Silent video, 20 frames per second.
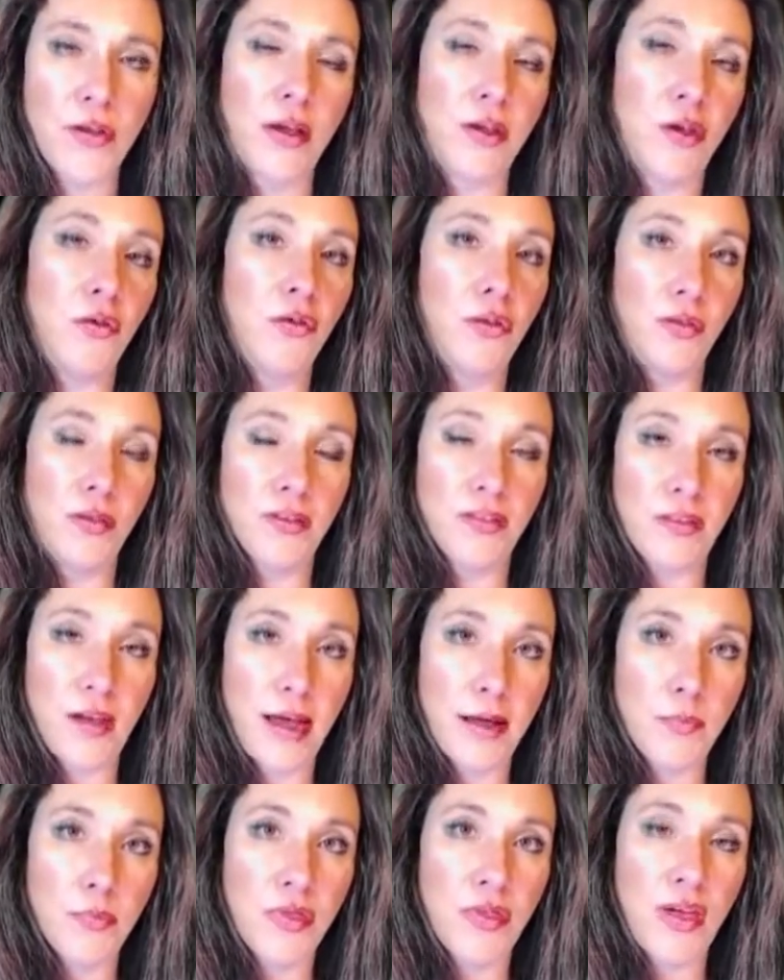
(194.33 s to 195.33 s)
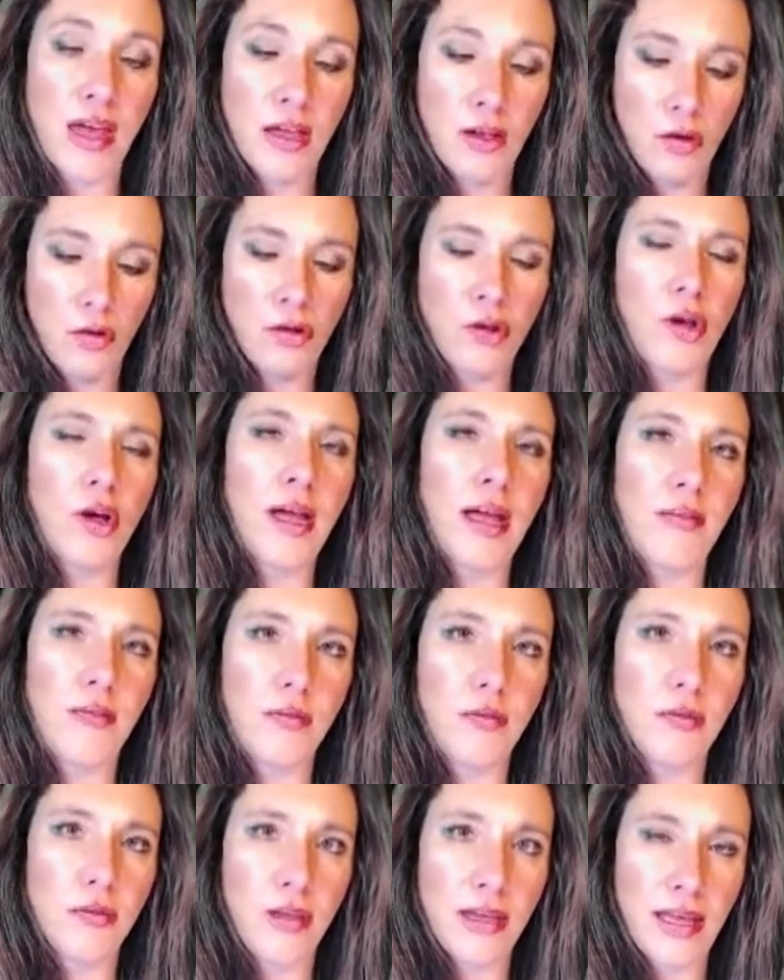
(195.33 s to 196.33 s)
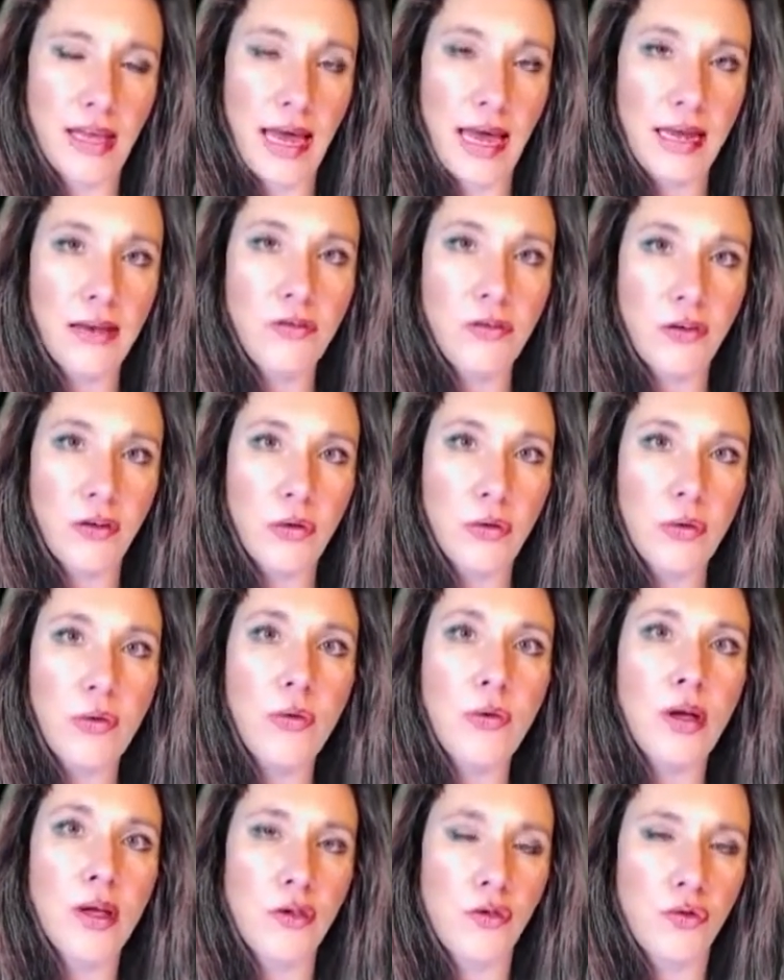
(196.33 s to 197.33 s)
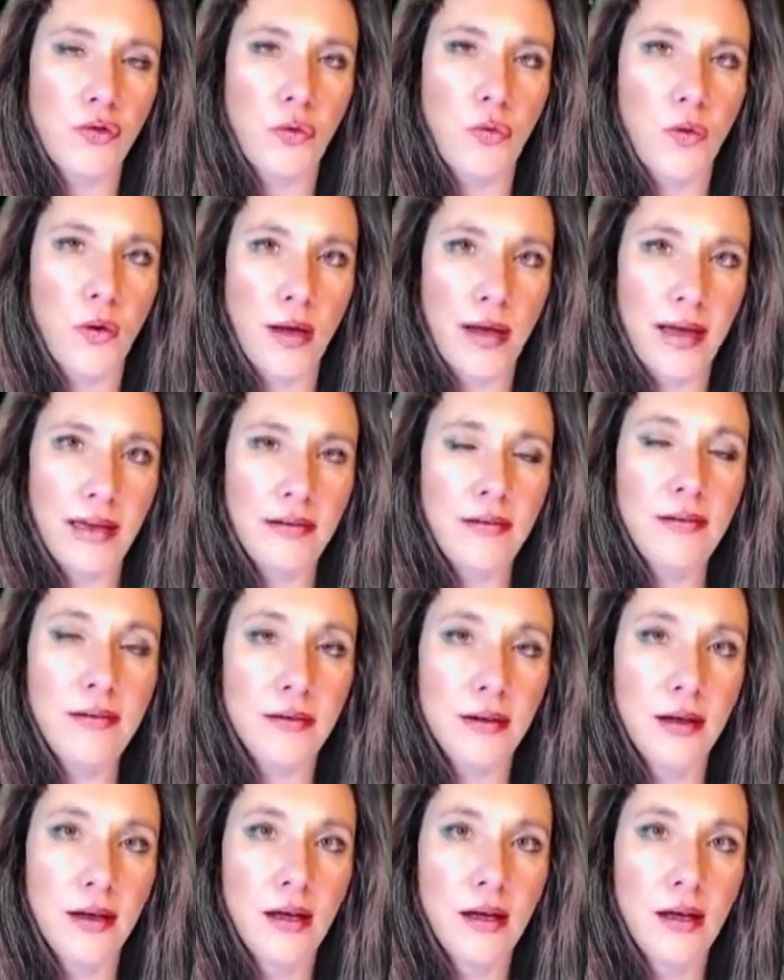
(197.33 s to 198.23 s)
And you do the same thing. You look at the Ketu conjoined